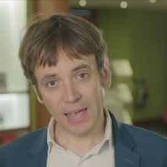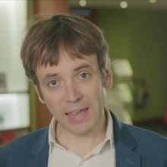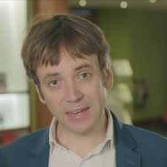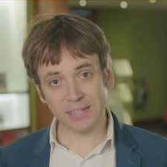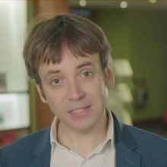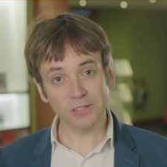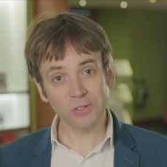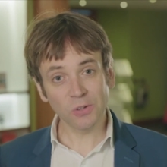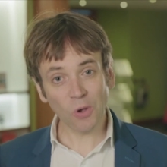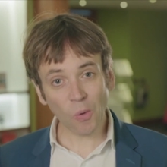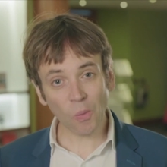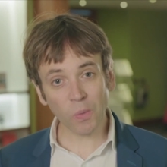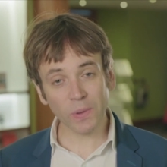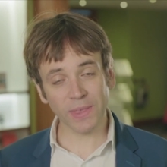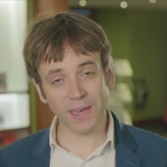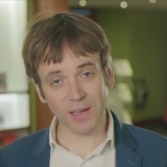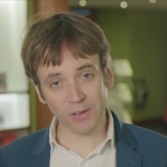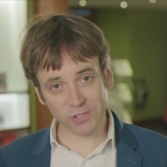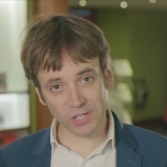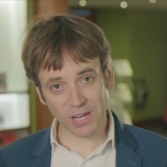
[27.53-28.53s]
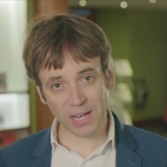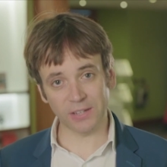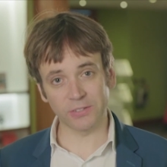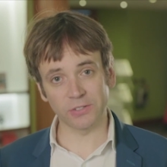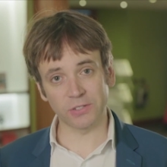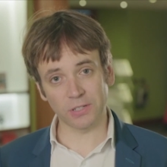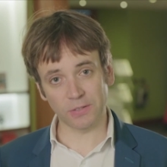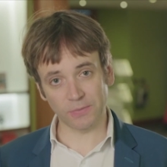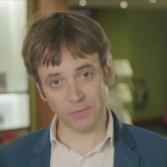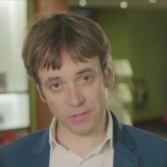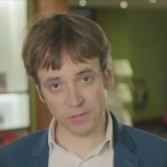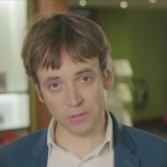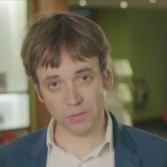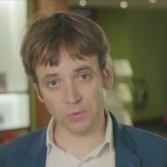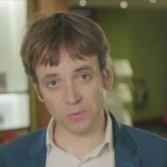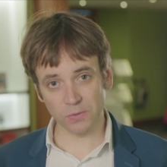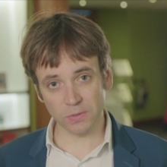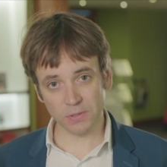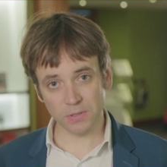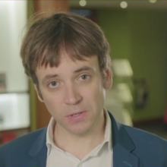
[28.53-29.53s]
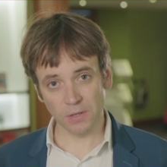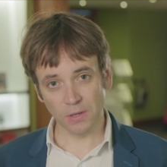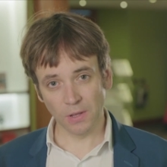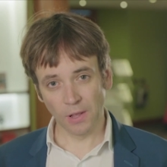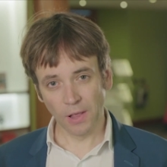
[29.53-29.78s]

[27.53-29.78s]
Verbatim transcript: it is not without challenges for schools.